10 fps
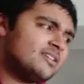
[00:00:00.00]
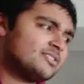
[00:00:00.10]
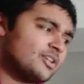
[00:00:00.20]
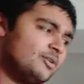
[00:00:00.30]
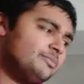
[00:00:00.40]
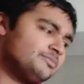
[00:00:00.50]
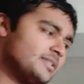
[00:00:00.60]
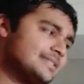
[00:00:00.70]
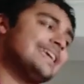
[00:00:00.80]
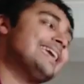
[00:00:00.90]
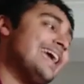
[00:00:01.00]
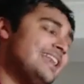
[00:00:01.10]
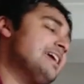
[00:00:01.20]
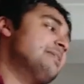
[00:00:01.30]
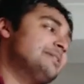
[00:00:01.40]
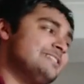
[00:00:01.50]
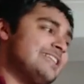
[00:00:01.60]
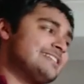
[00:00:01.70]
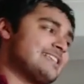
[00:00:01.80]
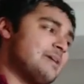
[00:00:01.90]
So take any element
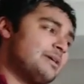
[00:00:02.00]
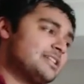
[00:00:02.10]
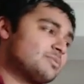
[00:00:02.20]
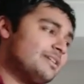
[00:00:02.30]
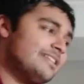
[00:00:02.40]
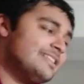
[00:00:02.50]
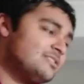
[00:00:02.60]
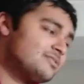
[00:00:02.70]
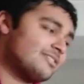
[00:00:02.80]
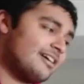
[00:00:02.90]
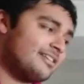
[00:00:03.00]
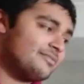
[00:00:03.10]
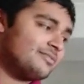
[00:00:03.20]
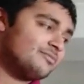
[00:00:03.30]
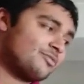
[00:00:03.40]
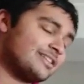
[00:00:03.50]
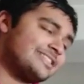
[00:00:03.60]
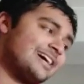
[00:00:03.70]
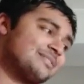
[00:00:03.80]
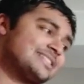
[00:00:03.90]
in SK minus 1 and then kind of write it
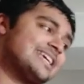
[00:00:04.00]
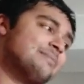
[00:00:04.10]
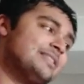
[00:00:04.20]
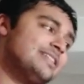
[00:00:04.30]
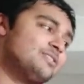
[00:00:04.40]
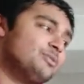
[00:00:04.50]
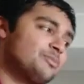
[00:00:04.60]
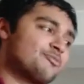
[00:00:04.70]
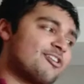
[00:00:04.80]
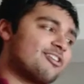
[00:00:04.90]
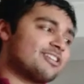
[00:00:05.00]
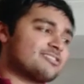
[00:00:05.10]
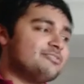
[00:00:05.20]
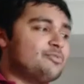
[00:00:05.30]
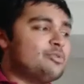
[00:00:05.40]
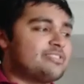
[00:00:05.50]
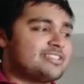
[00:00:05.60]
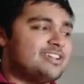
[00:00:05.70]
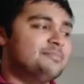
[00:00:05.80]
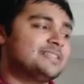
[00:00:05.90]
out the same, and then do the product of all of the
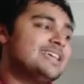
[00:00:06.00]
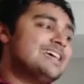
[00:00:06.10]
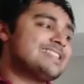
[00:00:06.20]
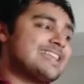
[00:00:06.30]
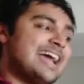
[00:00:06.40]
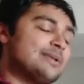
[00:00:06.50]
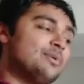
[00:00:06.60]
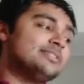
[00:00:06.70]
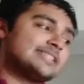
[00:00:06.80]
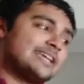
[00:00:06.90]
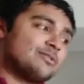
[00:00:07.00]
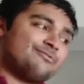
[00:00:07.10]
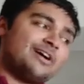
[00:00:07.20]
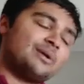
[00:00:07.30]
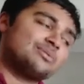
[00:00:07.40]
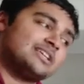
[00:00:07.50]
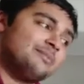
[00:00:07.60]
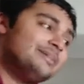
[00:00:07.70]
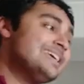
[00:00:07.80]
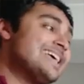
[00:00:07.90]
terms and then add 1 to get your final term.
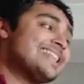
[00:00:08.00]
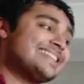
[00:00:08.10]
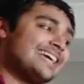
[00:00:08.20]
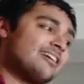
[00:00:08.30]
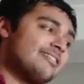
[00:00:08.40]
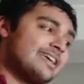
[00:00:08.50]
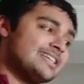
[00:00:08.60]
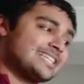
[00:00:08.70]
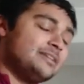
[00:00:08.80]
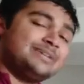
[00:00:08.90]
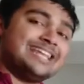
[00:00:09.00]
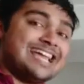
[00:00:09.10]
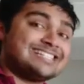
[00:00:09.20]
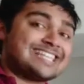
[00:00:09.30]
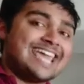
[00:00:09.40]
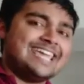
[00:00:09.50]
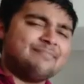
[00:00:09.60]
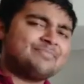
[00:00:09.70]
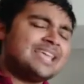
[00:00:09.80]
That guy there is going to be an SK.